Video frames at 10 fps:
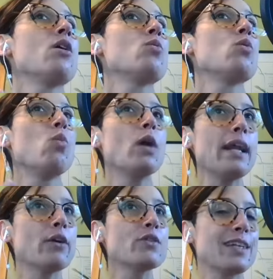well, what
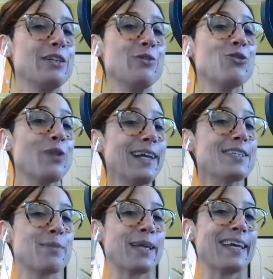else can you
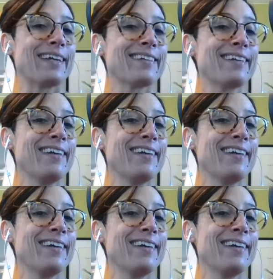transplant?